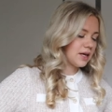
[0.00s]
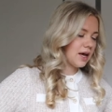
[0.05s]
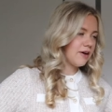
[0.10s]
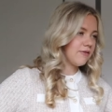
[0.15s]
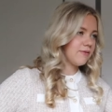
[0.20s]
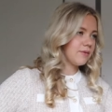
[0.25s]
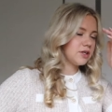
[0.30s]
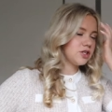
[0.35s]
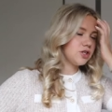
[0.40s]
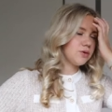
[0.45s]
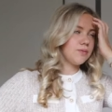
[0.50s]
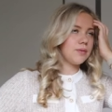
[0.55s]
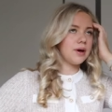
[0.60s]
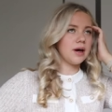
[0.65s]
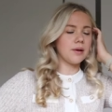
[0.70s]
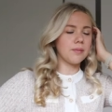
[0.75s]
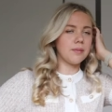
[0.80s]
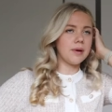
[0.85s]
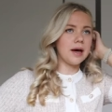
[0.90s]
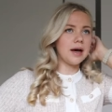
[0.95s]
I have my gym
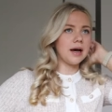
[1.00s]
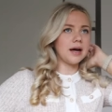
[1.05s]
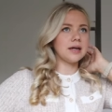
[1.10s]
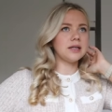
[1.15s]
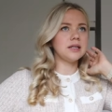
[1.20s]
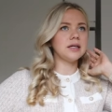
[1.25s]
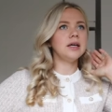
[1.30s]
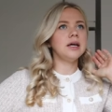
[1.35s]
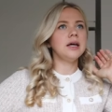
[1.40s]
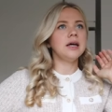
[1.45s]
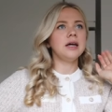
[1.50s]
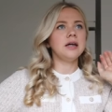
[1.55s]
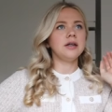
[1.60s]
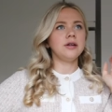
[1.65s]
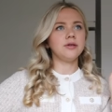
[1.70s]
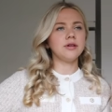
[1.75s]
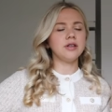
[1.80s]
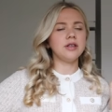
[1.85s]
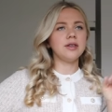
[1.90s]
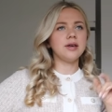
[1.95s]
bag packed.
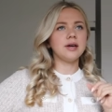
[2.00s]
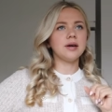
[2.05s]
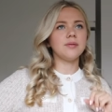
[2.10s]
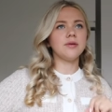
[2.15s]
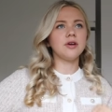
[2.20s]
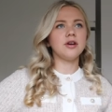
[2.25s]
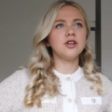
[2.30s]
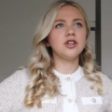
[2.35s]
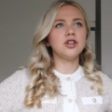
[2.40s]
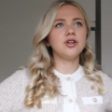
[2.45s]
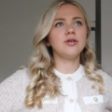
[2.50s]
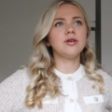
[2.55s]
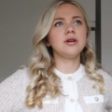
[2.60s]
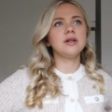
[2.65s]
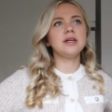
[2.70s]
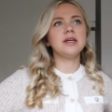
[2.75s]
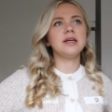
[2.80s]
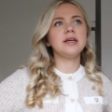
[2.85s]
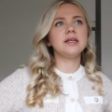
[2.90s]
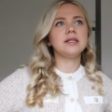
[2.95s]
The only thing I'm not sure
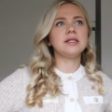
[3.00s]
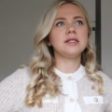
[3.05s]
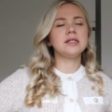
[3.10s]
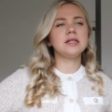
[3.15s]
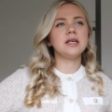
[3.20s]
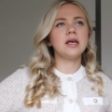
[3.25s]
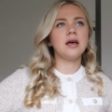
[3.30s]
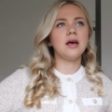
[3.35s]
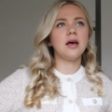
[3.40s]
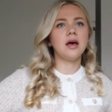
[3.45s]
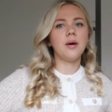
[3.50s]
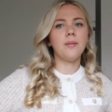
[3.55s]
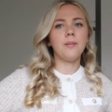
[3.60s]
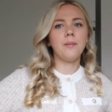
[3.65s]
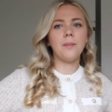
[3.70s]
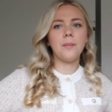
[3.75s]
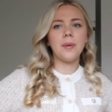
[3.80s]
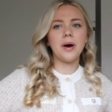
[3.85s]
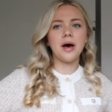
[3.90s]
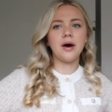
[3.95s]
is
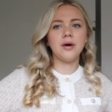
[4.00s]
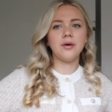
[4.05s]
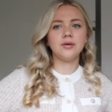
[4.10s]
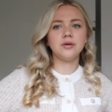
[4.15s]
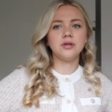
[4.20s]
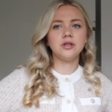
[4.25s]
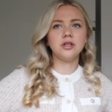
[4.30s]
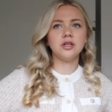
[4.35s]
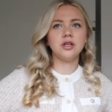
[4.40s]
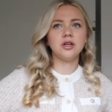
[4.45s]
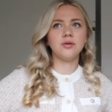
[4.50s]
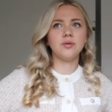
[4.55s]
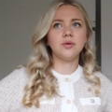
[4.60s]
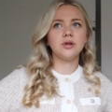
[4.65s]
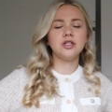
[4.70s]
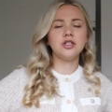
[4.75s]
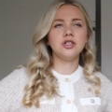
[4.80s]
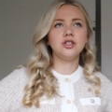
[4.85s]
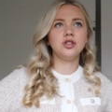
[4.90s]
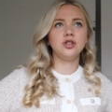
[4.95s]
about, you know,
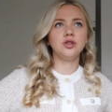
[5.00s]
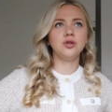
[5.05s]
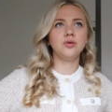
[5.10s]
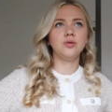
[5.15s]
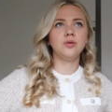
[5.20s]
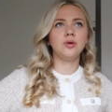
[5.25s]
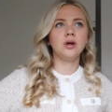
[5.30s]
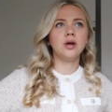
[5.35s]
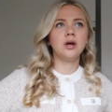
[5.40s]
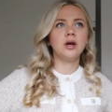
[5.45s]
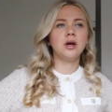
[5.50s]
what to do